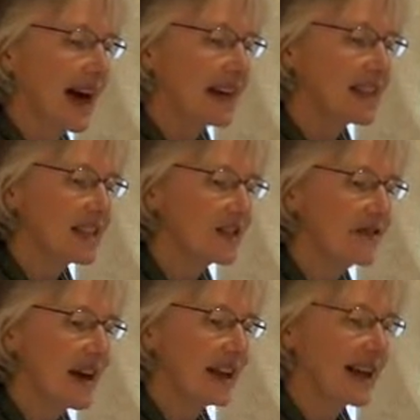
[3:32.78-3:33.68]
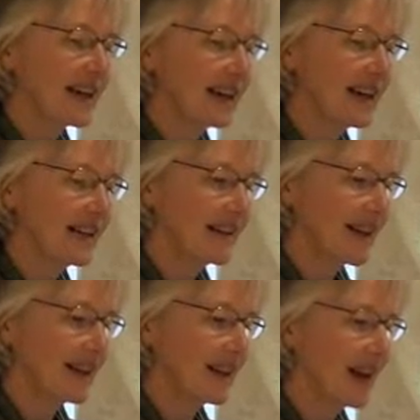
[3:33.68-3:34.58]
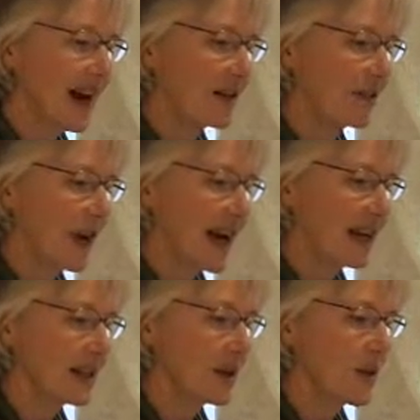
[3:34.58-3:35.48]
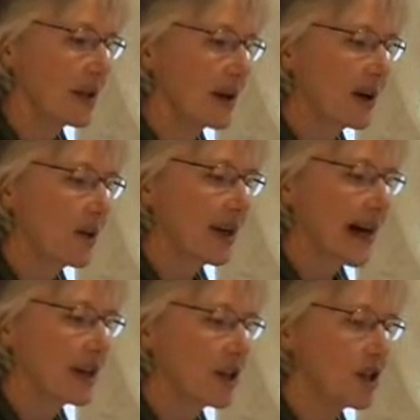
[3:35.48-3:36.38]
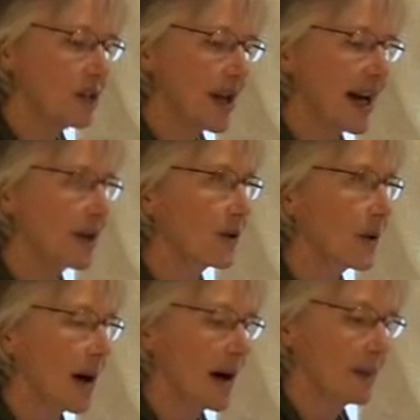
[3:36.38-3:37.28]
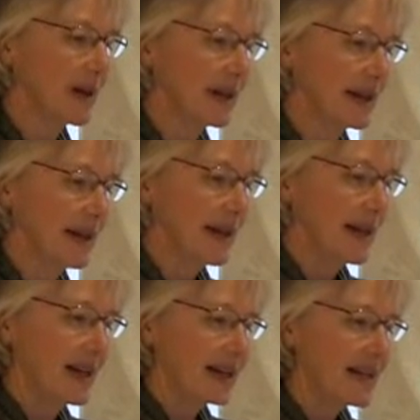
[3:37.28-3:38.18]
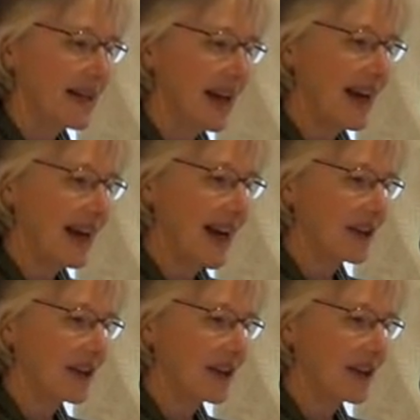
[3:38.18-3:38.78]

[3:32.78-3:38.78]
I still felt like a kid then in a lot of ways, wondering what I'd do when I grew up. Today,